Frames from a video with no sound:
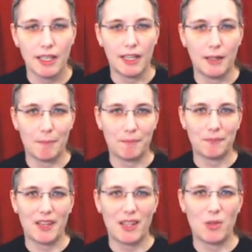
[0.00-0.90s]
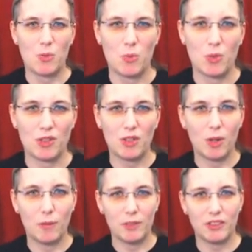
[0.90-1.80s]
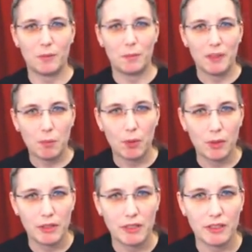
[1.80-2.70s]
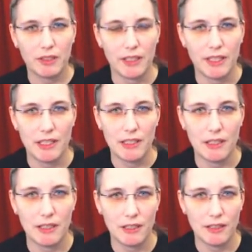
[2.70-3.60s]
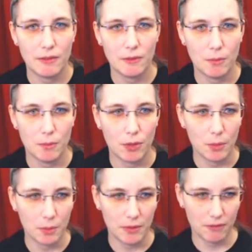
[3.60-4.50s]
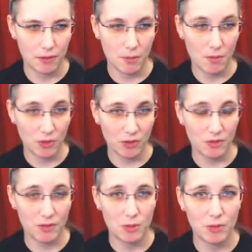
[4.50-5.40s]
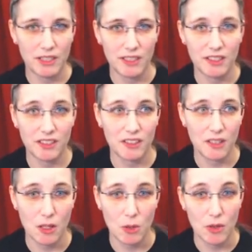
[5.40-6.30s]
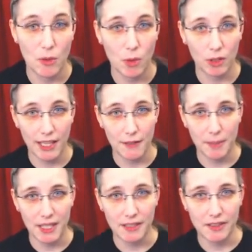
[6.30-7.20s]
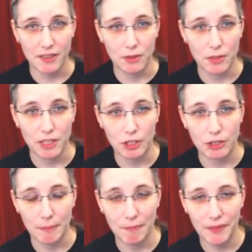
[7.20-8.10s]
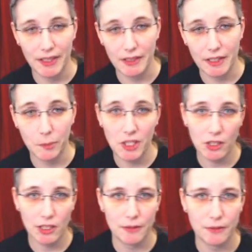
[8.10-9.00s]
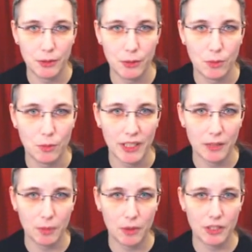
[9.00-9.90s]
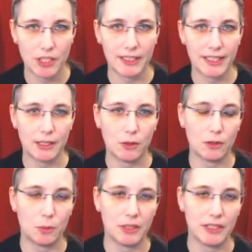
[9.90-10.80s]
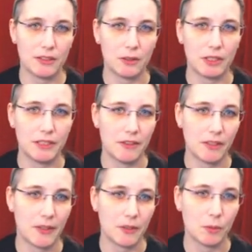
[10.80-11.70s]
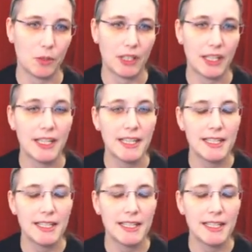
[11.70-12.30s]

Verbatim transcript: Um, one obvious big point eh, probably for most of you is uh, the work-life balance situation, uh, especially if you run a project like Octoprint or even something smaller